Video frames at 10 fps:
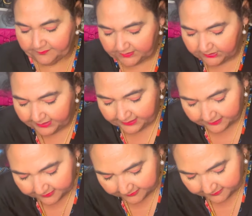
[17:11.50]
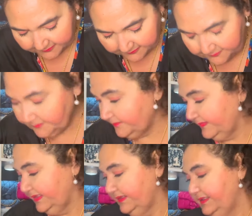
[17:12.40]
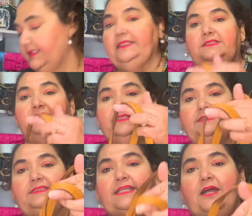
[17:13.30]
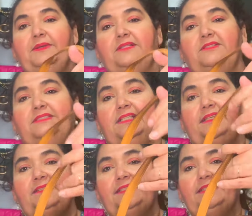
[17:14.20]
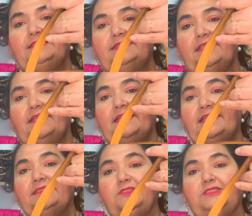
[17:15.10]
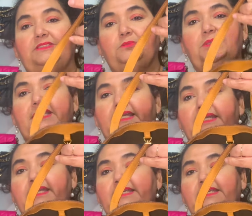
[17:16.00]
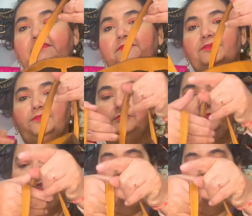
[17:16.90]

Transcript: Okay. So this is how it looks like on the inside. And there's still plenty of room,